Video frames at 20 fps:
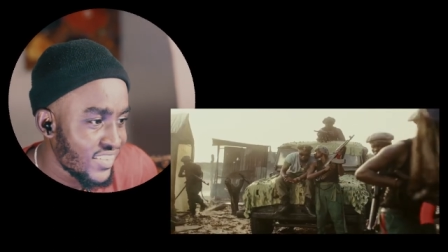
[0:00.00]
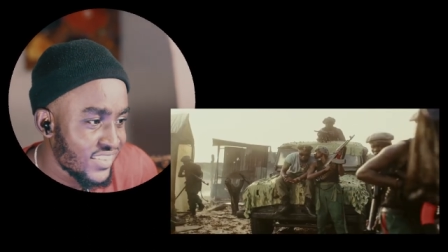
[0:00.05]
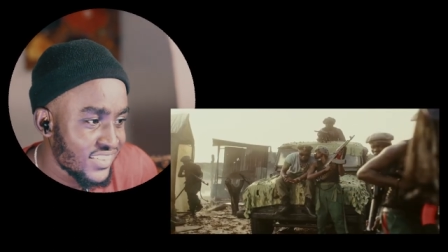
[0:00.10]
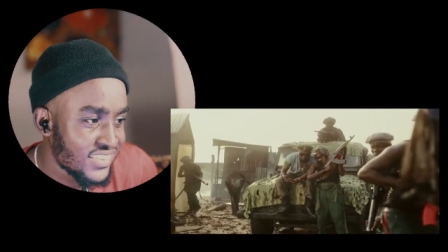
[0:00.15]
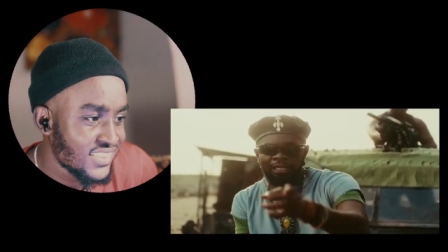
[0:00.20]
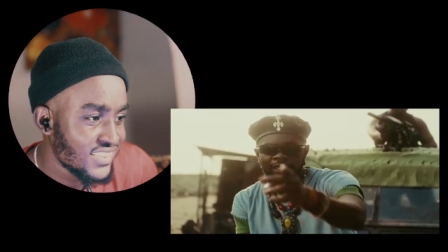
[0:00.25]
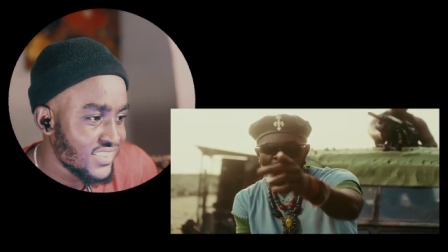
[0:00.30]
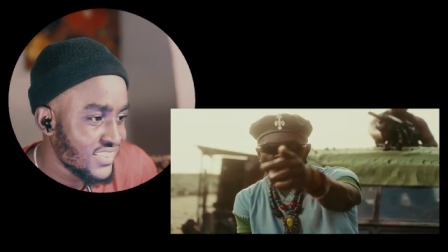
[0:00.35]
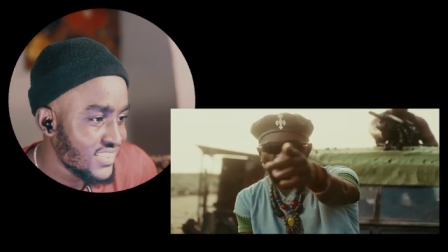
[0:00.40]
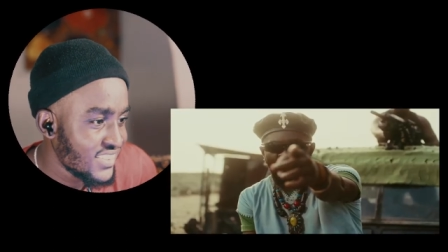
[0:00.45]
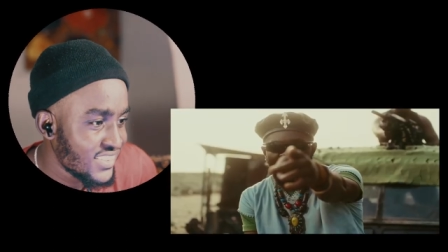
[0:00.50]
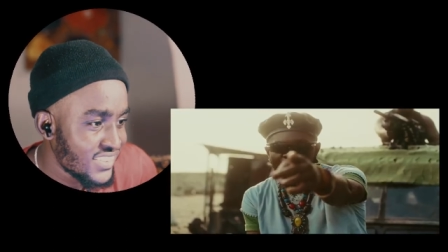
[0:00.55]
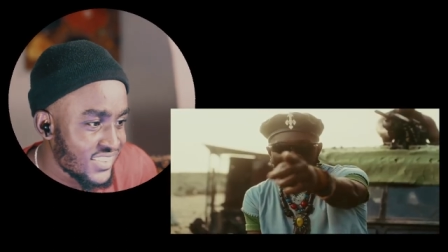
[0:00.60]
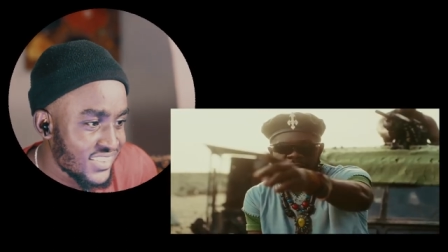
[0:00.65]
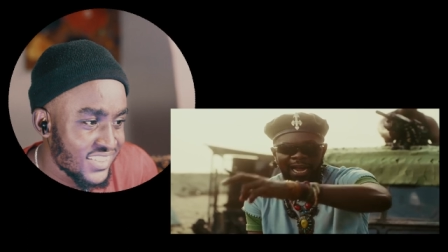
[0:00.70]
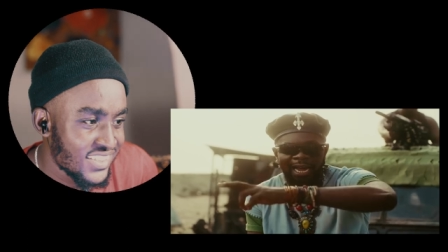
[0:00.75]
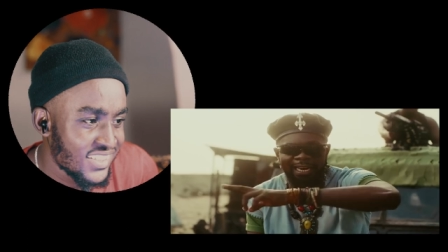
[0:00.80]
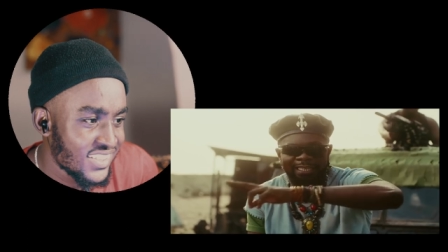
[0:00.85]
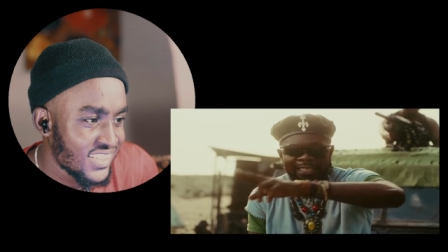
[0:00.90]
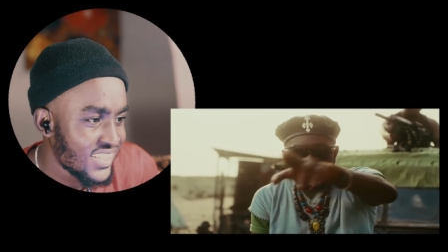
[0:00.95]
As I they
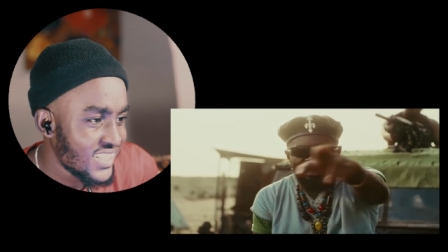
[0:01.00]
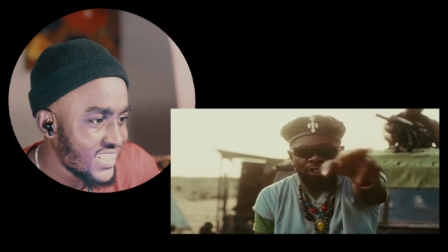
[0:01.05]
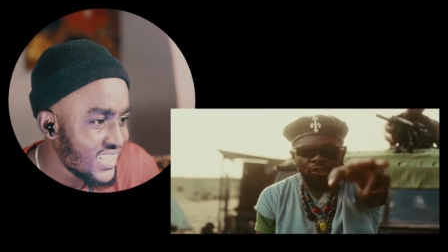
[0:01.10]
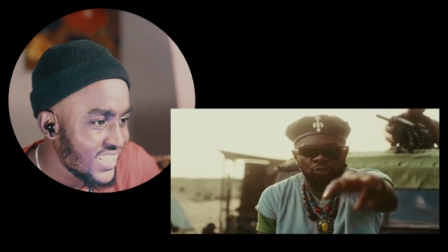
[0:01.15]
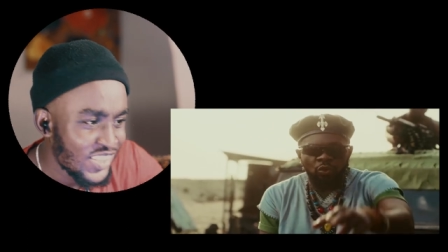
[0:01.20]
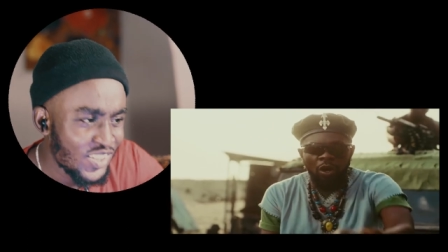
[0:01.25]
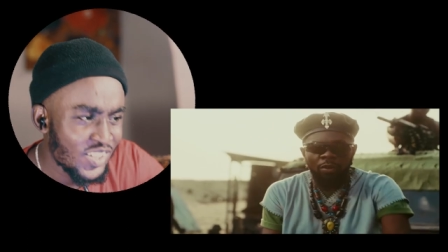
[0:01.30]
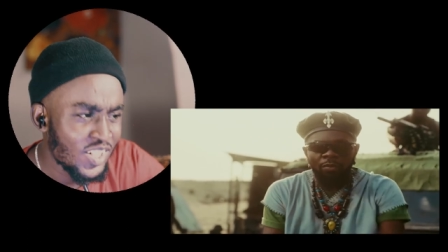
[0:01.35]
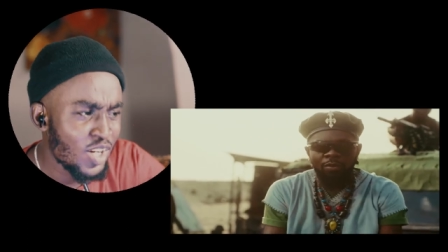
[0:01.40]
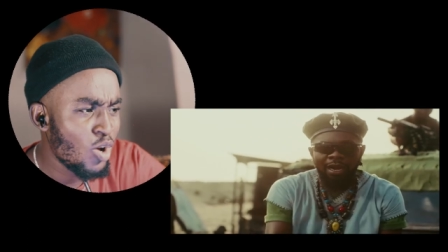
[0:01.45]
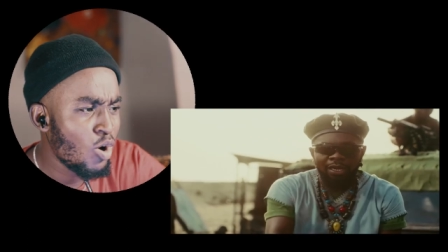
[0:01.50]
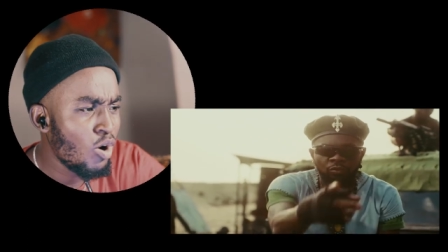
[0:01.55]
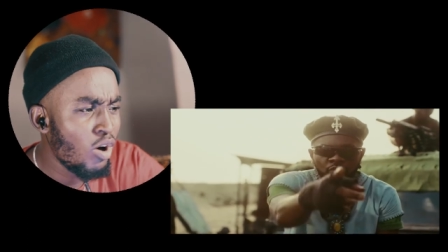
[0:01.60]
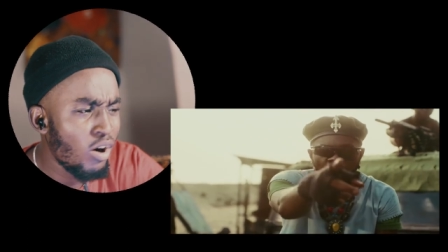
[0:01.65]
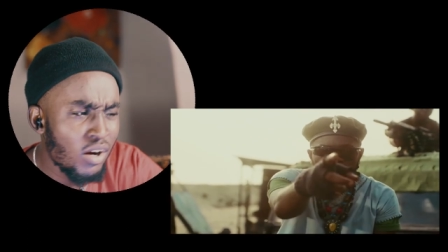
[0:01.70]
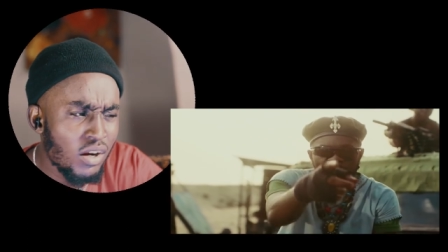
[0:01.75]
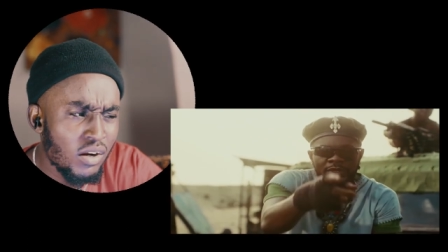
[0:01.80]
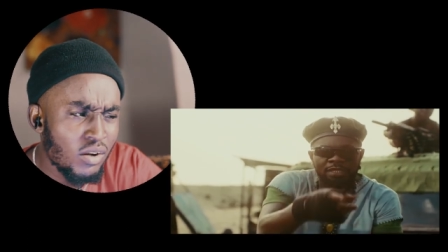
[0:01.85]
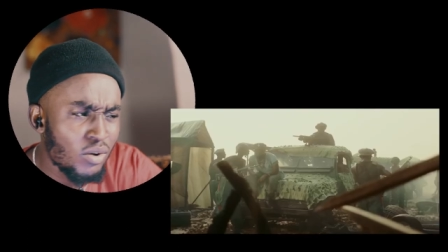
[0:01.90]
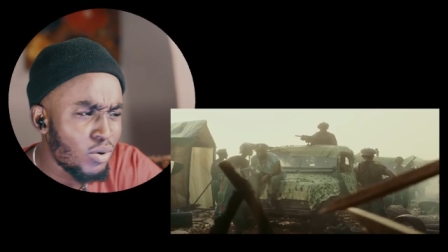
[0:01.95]
walk out, I they You know the
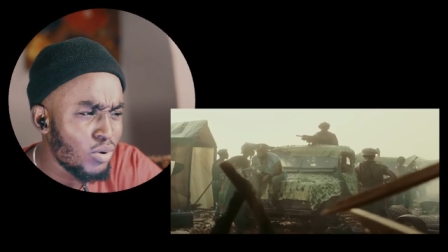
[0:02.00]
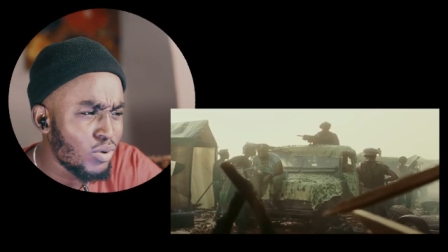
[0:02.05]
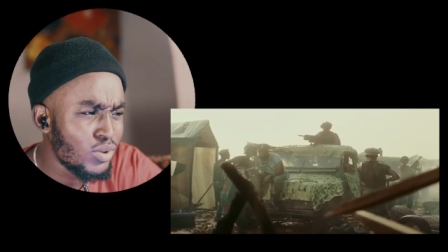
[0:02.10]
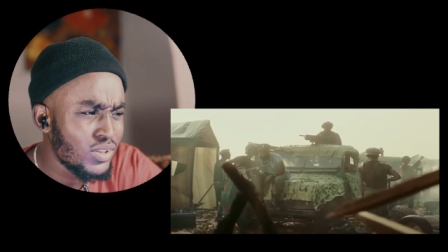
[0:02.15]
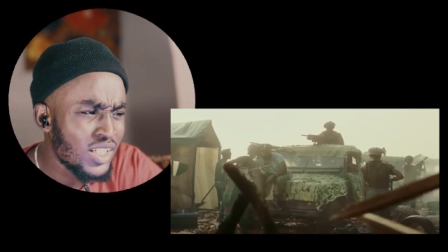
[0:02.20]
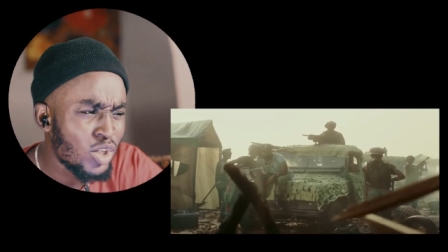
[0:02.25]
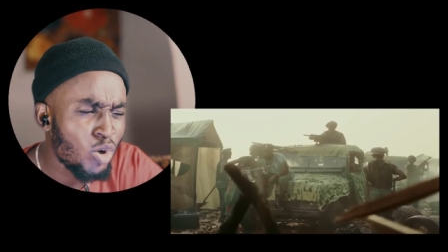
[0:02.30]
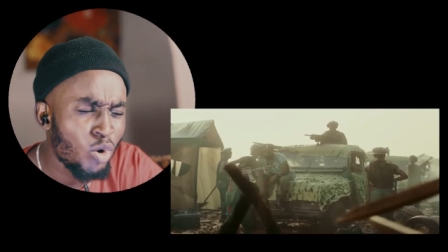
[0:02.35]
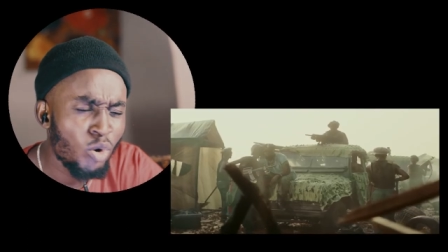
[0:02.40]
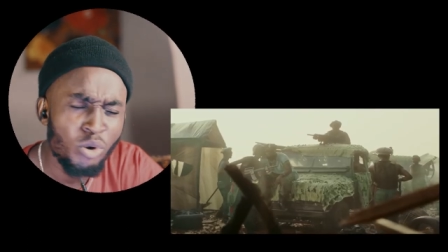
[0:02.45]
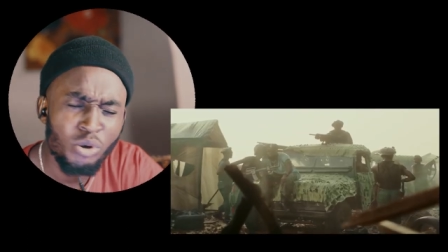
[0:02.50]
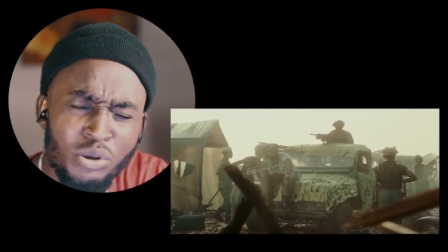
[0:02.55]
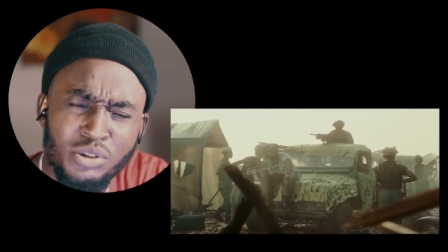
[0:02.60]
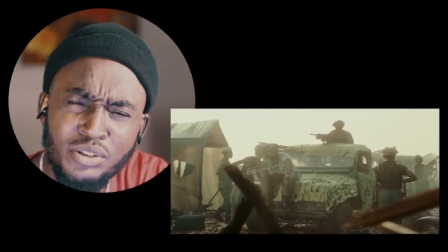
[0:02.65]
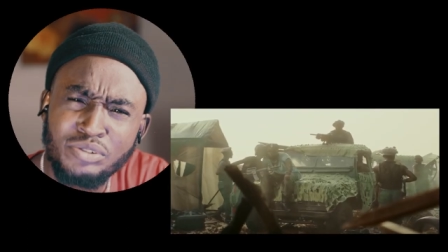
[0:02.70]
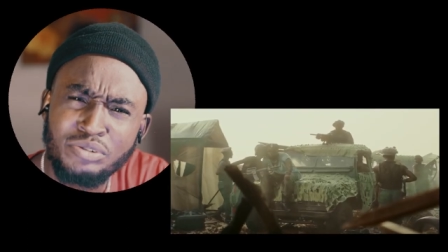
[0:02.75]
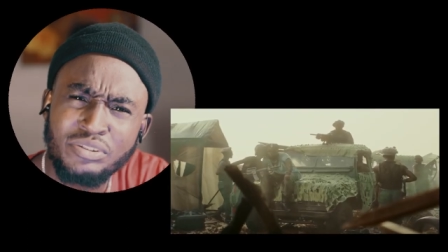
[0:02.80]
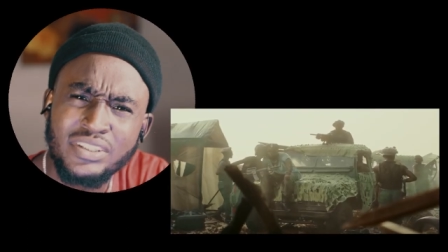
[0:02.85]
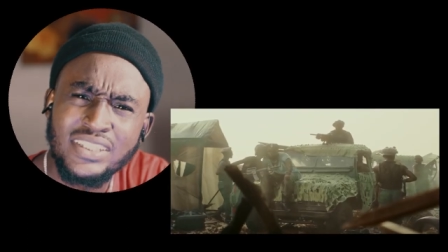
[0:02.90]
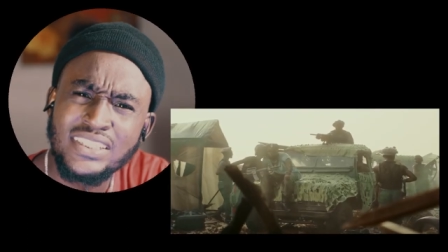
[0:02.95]
color, the color
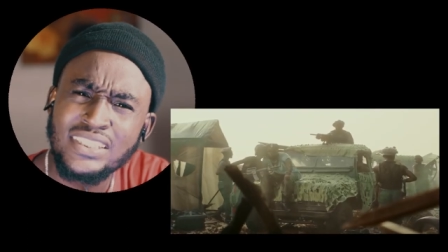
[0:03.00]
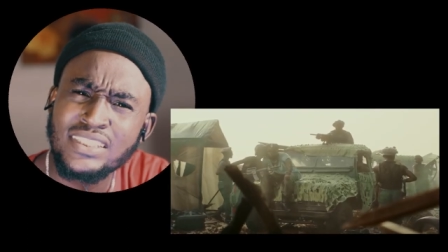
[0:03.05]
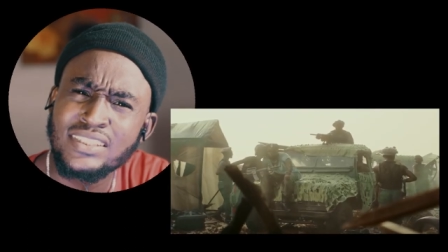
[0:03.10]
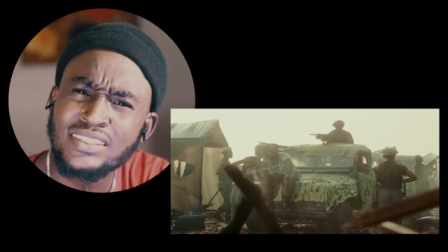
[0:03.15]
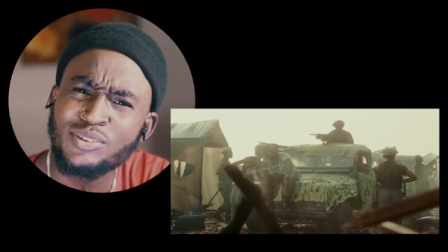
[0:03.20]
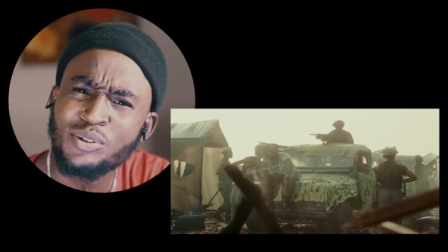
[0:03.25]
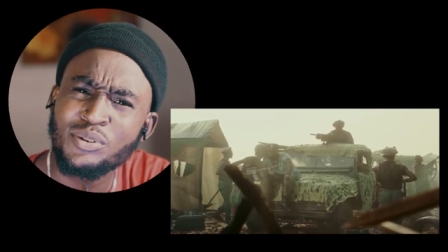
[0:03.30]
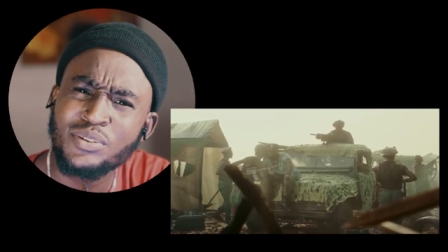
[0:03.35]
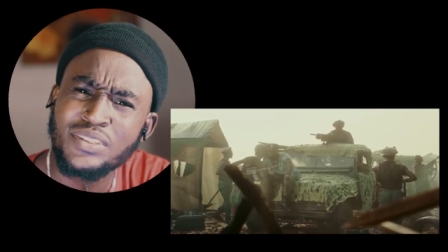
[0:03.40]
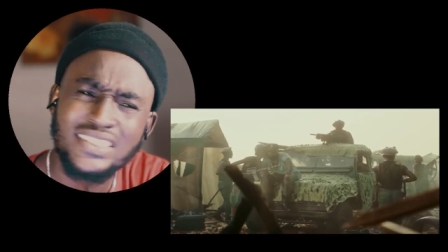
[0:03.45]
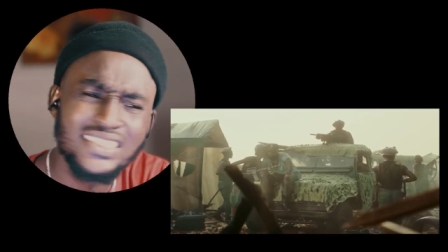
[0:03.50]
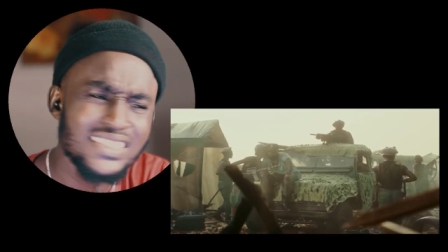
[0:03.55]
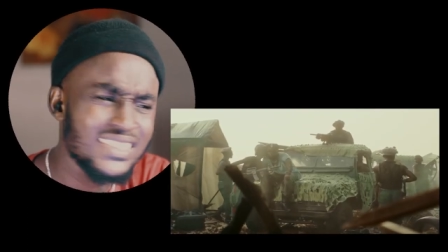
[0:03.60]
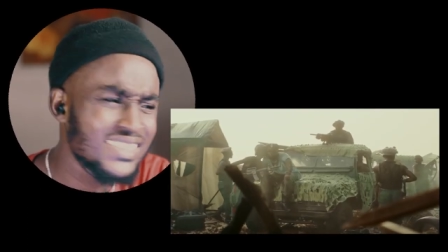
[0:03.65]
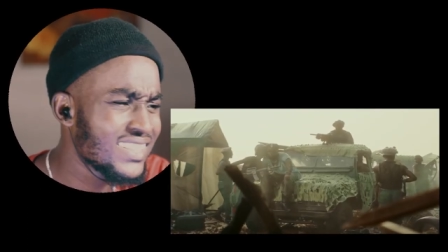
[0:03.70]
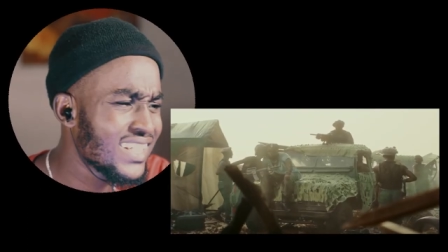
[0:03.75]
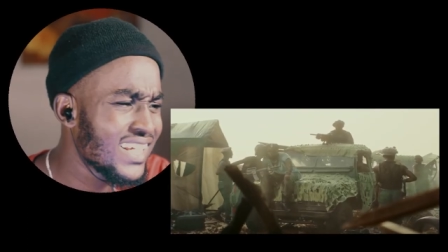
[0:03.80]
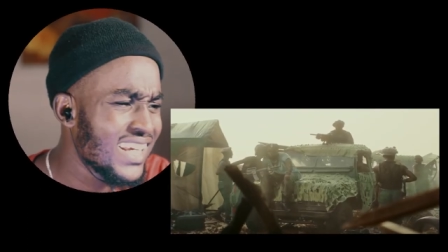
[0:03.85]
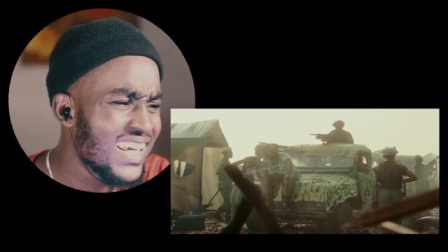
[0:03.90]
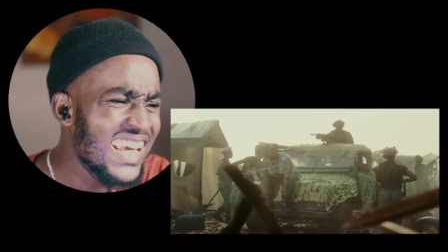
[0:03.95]
grade is
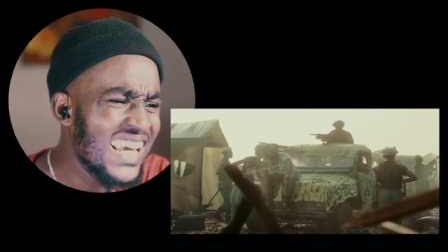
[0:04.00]
just,